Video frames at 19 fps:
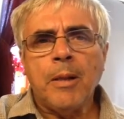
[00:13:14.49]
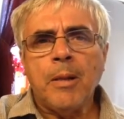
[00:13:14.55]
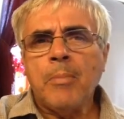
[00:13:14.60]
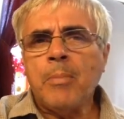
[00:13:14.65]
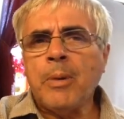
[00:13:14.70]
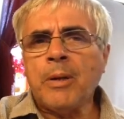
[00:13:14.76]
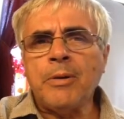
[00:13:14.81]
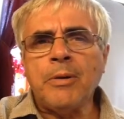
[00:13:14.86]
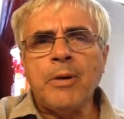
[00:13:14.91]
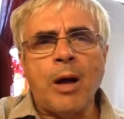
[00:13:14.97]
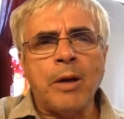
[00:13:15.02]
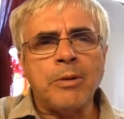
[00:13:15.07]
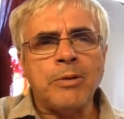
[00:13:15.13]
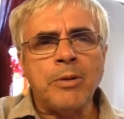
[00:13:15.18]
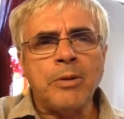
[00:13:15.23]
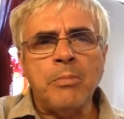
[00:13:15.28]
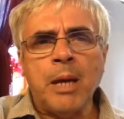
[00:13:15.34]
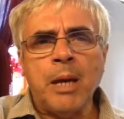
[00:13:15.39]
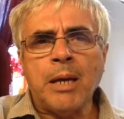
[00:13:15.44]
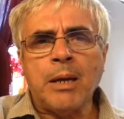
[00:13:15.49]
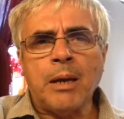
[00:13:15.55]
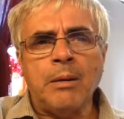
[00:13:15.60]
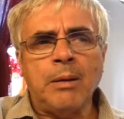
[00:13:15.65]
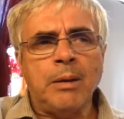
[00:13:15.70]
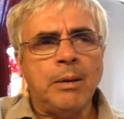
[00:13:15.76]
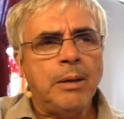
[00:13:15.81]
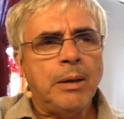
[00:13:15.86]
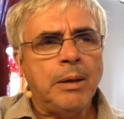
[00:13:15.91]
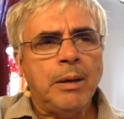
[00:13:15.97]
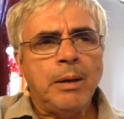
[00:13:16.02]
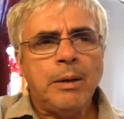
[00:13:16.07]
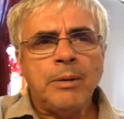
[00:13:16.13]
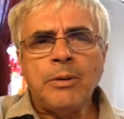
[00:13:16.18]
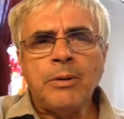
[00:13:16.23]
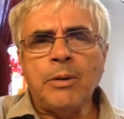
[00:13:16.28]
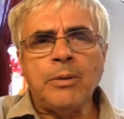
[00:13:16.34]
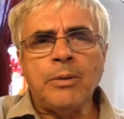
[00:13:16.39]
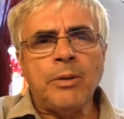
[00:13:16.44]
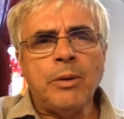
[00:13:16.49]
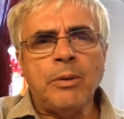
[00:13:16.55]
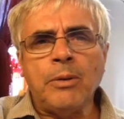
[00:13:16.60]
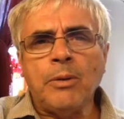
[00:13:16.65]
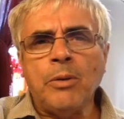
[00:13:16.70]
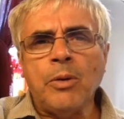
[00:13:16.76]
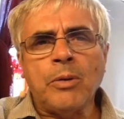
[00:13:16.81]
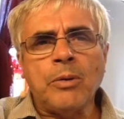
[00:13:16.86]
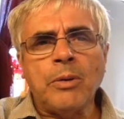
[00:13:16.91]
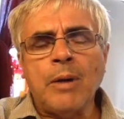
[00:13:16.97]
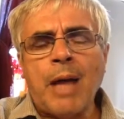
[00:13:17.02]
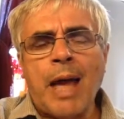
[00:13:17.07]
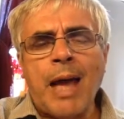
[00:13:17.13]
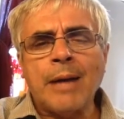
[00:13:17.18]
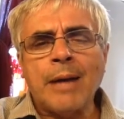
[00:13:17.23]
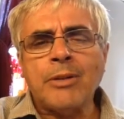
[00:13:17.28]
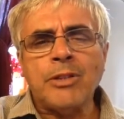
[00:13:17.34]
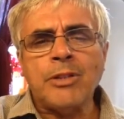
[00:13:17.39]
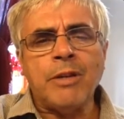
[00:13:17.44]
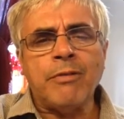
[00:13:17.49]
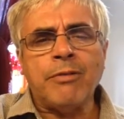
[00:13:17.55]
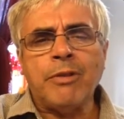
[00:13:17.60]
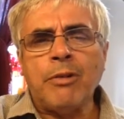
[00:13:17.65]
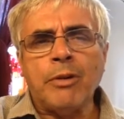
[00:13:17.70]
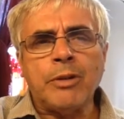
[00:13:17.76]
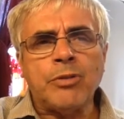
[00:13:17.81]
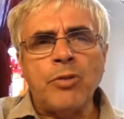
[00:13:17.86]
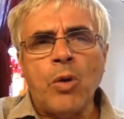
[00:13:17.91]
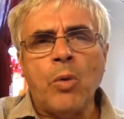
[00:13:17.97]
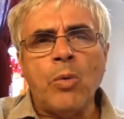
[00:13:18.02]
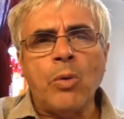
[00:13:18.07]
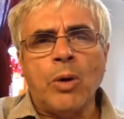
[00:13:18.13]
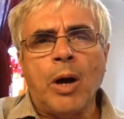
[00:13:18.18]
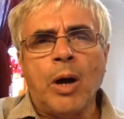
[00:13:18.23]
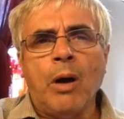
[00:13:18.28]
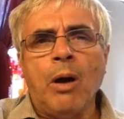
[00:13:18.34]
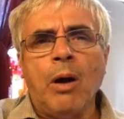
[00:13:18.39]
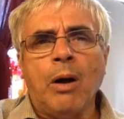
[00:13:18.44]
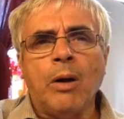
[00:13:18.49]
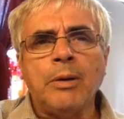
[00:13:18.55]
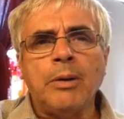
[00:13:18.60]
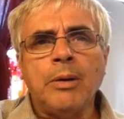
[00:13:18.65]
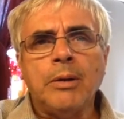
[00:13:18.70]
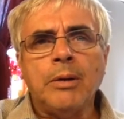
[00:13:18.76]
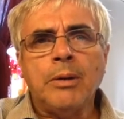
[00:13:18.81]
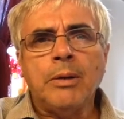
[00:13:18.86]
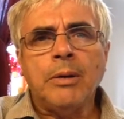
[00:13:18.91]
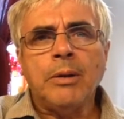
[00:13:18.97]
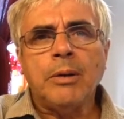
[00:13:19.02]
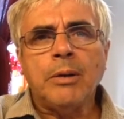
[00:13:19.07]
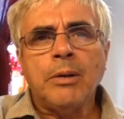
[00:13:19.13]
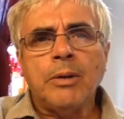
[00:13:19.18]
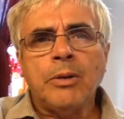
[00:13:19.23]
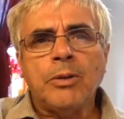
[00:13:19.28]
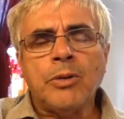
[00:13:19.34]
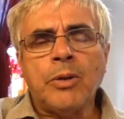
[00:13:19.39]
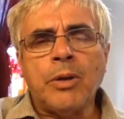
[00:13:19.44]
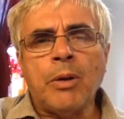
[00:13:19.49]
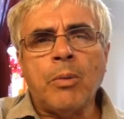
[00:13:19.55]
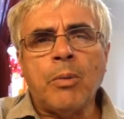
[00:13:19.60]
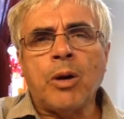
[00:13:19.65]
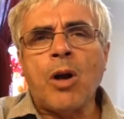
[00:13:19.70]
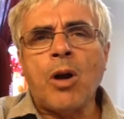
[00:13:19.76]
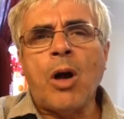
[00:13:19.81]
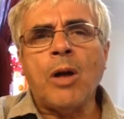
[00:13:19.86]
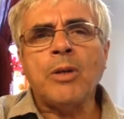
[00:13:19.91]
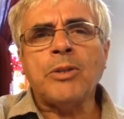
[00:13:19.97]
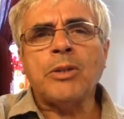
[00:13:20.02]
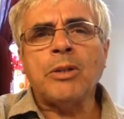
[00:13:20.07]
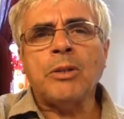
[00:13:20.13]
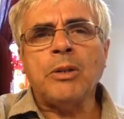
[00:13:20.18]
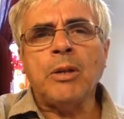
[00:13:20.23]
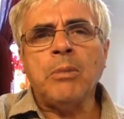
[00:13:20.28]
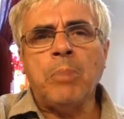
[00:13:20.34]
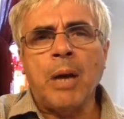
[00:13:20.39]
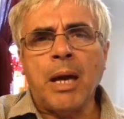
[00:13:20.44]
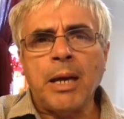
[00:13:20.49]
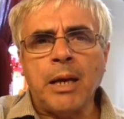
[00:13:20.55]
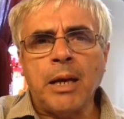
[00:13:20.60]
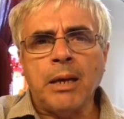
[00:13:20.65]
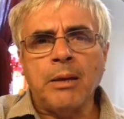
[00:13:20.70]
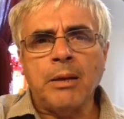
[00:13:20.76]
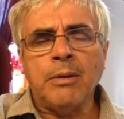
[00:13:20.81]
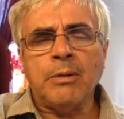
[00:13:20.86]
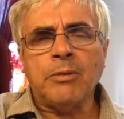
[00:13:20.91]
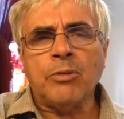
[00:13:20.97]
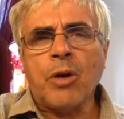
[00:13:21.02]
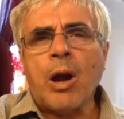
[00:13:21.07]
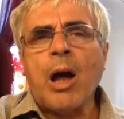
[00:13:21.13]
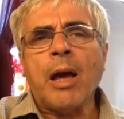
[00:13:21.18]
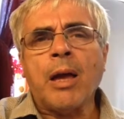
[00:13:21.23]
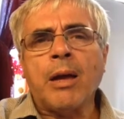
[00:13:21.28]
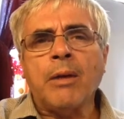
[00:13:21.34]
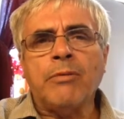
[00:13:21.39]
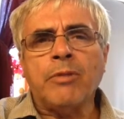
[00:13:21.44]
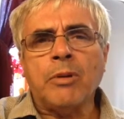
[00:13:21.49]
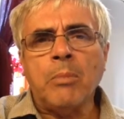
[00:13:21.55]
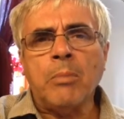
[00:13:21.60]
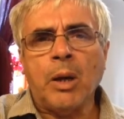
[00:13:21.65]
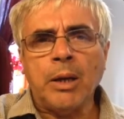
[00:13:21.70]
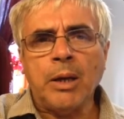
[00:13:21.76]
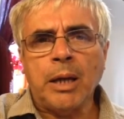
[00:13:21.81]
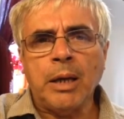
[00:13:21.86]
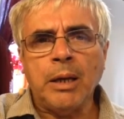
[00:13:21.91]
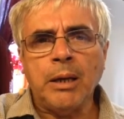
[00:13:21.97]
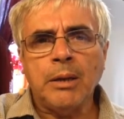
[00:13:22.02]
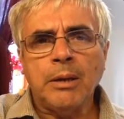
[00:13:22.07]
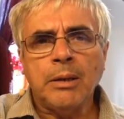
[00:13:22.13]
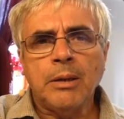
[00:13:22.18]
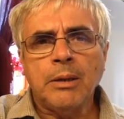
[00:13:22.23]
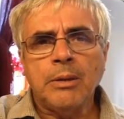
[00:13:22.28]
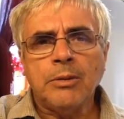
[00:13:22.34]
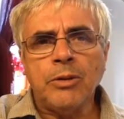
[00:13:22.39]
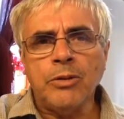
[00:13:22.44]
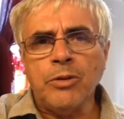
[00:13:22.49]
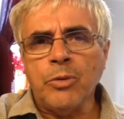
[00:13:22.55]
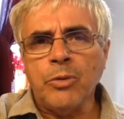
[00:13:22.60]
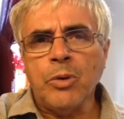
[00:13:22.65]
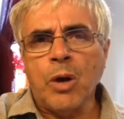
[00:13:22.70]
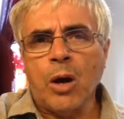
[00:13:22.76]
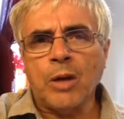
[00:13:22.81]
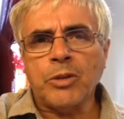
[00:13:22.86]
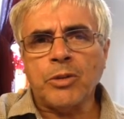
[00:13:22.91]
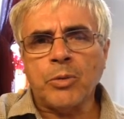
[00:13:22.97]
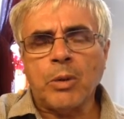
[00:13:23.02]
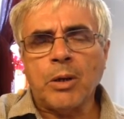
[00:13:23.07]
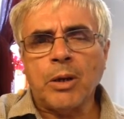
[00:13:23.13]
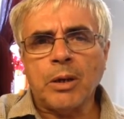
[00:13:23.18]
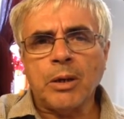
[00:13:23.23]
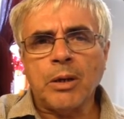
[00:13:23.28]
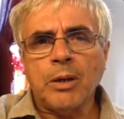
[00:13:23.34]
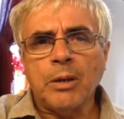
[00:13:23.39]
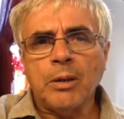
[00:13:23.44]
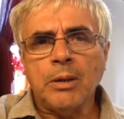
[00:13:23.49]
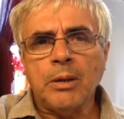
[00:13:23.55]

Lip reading: but not to make a to look act as if there is no God, so that we're constantly begging and crying for money to do God's work.